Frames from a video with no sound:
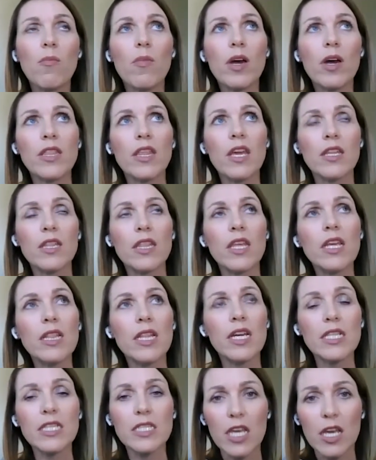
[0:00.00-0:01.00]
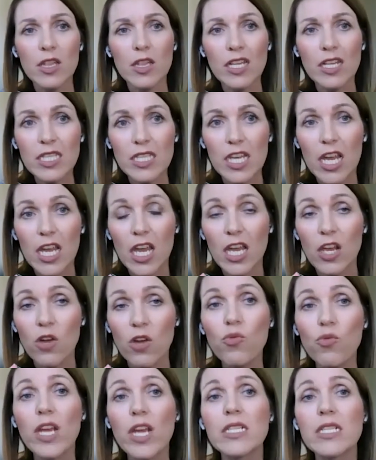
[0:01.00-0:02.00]
I think that's a
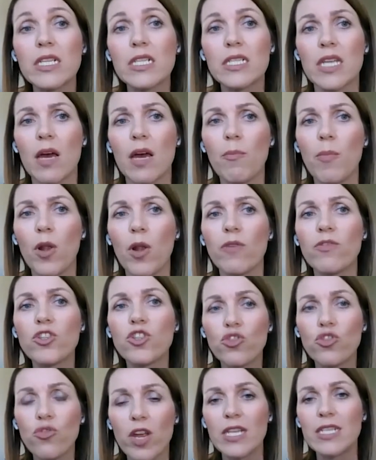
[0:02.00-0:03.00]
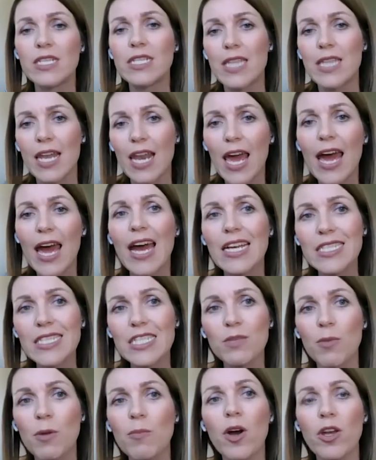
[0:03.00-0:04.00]
great example of a trend that has
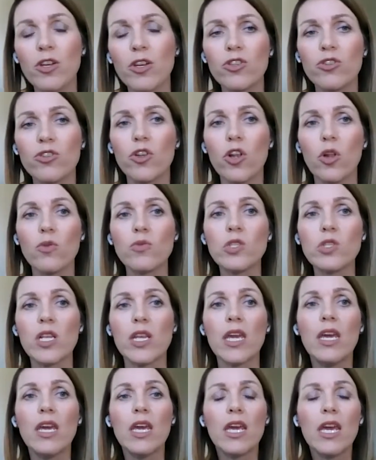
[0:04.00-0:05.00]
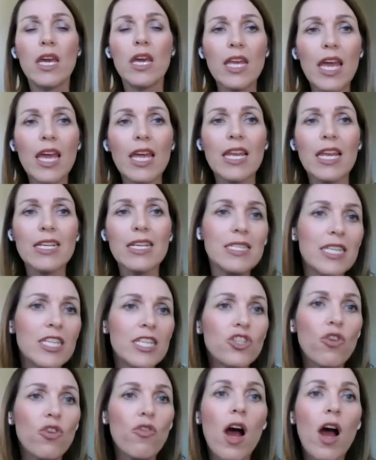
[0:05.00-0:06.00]
to be monitored closely. Again,
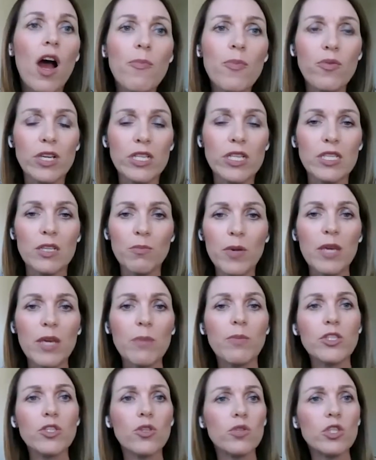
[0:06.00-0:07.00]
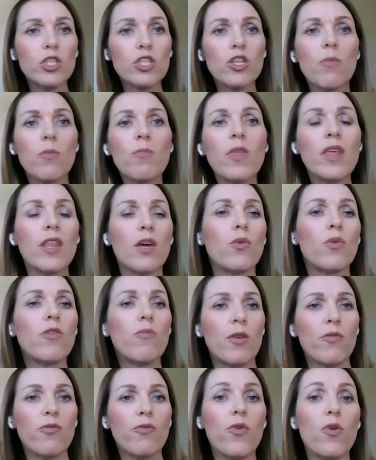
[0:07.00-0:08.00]
Accenture operates in people, so it's something that we've
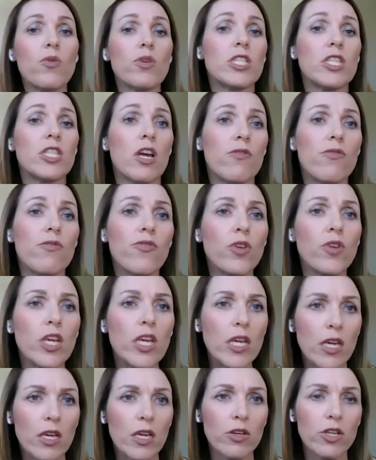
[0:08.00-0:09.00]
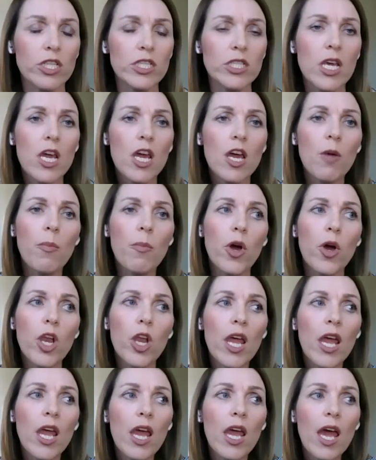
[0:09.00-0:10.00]
been focused on for years. But
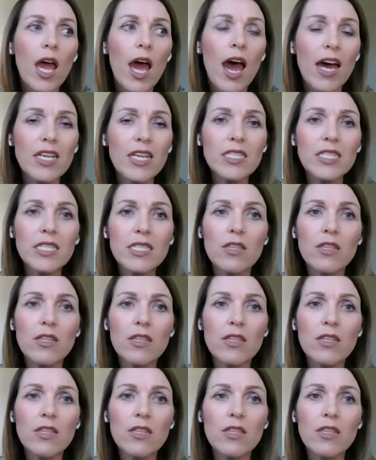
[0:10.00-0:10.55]
as